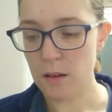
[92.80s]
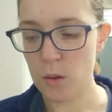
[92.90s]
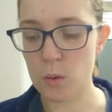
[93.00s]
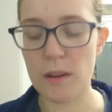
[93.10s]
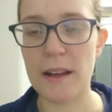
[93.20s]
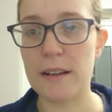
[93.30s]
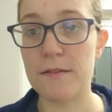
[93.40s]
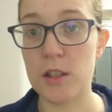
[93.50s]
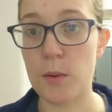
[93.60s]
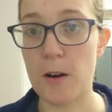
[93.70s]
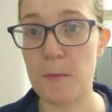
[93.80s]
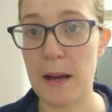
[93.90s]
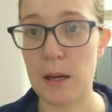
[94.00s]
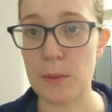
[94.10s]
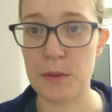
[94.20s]
All that for
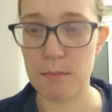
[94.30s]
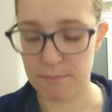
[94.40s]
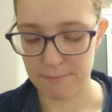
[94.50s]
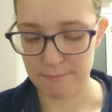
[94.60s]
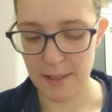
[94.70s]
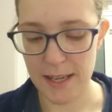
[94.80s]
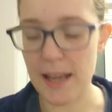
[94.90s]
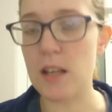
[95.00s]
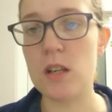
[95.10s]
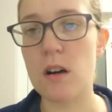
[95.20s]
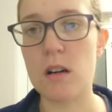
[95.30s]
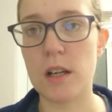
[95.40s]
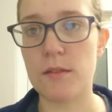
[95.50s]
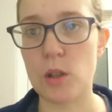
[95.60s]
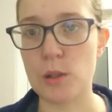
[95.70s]
£12. Again, you can't
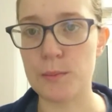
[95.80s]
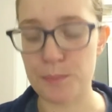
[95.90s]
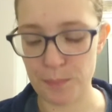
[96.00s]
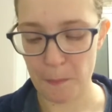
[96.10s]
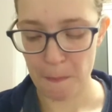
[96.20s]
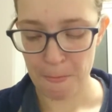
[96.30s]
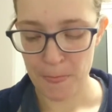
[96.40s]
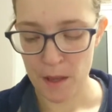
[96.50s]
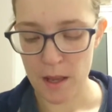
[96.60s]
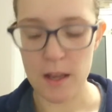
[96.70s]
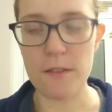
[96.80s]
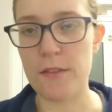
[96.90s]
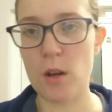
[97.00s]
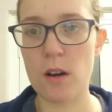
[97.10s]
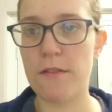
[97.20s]
go wrong. If
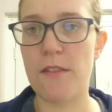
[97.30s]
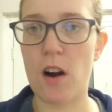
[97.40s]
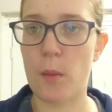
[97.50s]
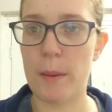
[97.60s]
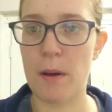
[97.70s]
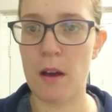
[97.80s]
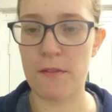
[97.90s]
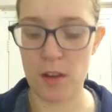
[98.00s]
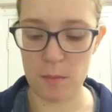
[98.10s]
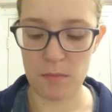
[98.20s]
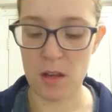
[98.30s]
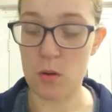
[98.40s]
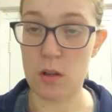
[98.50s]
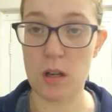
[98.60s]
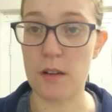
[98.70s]
you love faraway perfume, then
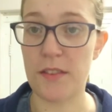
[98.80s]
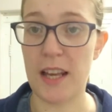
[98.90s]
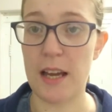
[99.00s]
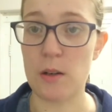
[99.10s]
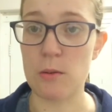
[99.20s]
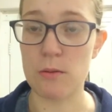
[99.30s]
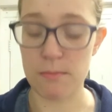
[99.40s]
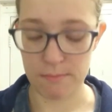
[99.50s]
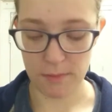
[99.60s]
you're going to love the candles.